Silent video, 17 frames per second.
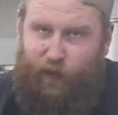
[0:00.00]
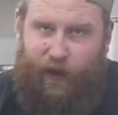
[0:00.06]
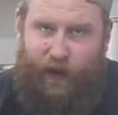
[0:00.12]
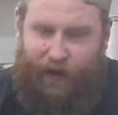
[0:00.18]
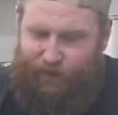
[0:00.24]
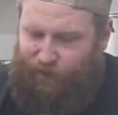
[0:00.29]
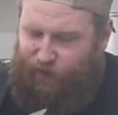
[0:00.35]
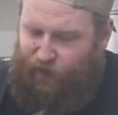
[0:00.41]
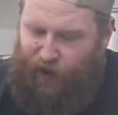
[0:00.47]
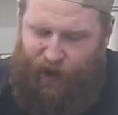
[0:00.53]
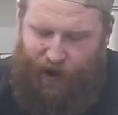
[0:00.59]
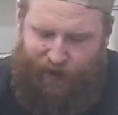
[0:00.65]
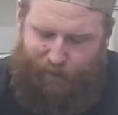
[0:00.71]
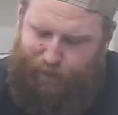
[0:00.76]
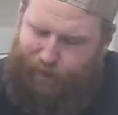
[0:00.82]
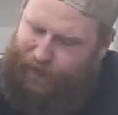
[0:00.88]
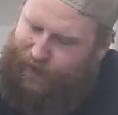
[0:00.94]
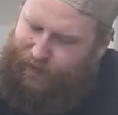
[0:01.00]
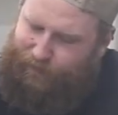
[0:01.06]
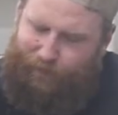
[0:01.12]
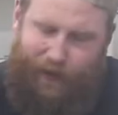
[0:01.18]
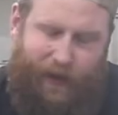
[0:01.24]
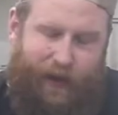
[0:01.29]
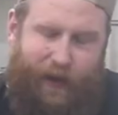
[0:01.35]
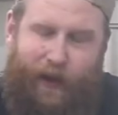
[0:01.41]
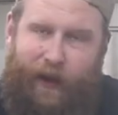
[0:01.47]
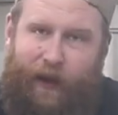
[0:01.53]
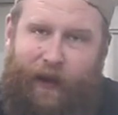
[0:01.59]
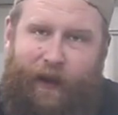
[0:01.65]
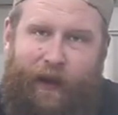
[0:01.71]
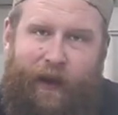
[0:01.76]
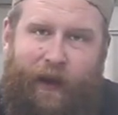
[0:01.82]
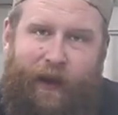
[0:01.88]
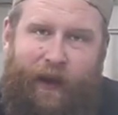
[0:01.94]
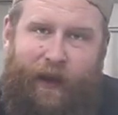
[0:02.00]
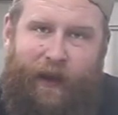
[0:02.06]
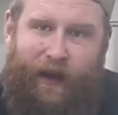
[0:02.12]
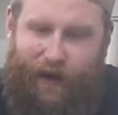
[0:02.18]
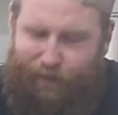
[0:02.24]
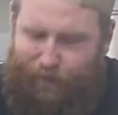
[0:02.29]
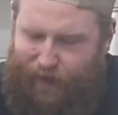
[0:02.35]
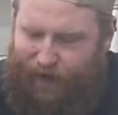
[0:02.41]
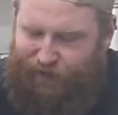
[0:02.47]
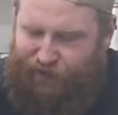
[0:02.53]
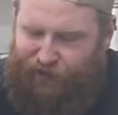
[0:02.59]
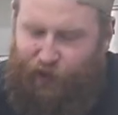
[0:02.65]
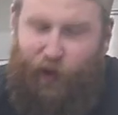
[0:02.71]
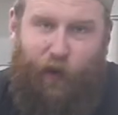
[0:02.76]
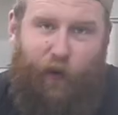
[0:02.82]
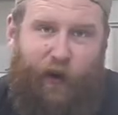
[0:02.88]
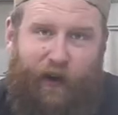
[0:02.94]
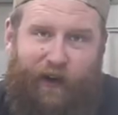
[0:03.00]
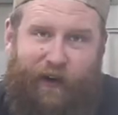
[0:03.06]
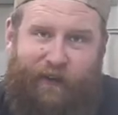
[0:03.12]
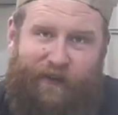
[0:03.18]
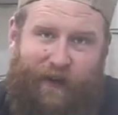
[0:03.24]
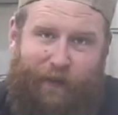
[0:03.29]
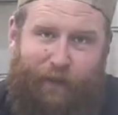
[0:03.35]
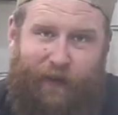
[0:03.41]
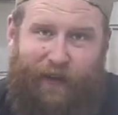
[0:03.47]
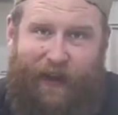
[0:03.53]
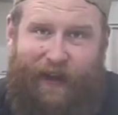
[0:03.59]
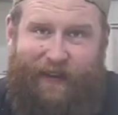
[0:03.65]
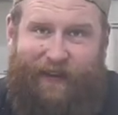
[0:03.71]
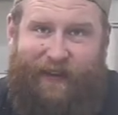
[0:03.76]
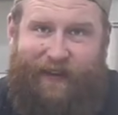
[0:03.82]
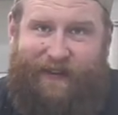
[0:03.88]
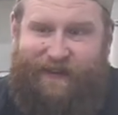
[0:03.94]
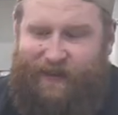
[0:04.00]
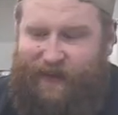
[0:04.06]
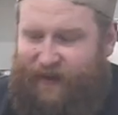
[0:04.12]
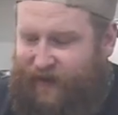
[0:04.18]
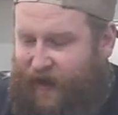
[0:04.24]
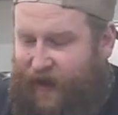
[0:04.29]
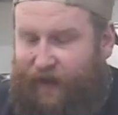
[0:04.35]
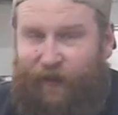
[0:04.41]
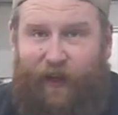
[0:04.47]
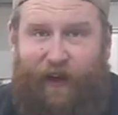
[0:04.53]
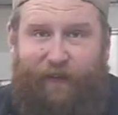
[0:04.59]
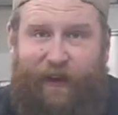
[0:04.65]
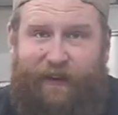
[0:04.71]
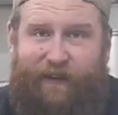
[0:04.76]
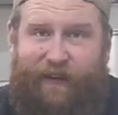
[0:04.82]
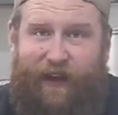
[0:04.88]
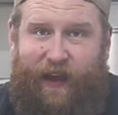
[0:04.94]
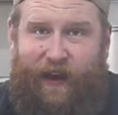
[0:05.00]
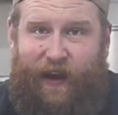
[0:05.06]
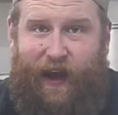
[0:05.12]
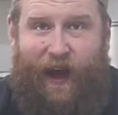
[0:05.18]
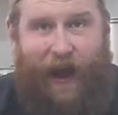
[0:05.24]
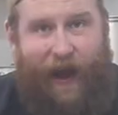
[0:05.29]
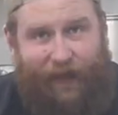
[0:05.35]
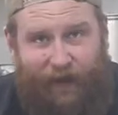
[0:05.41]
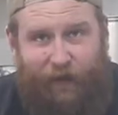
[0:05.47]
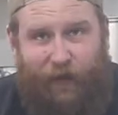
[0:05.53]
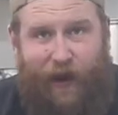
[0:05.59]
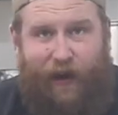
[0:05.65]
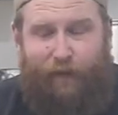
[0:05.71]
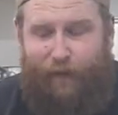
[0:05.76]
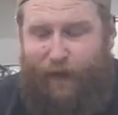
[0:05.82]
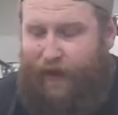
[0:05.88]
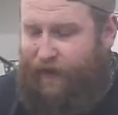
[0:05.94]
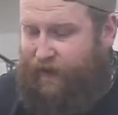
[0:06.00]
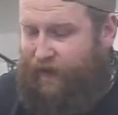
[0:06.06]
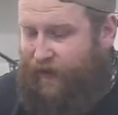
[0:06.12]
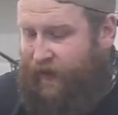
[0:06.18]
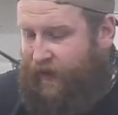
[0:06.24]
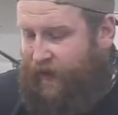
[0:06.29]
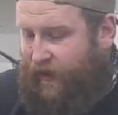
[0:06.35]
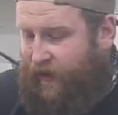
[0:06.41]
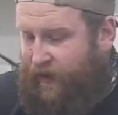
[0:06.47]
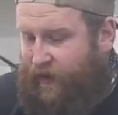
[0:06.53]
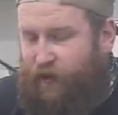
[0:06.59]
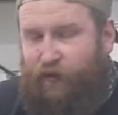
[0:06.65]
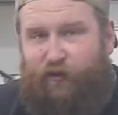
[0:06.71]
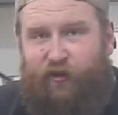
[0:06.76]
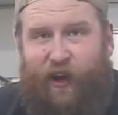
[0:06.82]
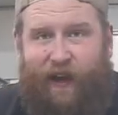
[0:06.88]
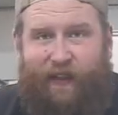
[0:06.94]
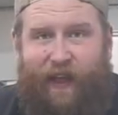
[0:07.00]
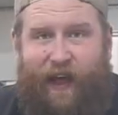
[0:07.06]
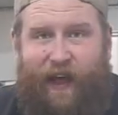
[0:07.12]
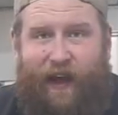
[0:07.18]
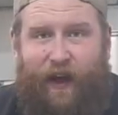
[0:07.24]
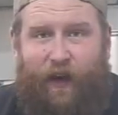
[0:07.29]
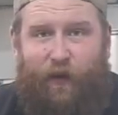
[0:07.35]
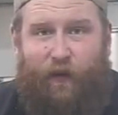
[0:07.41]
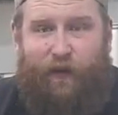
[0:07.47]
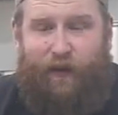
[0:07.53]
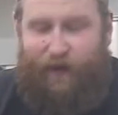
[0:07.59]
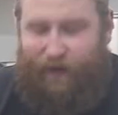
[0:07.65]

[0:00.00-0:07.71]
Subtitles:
It's long, but it makes short work of something like this, and I love it, and I highly recommend you check that out.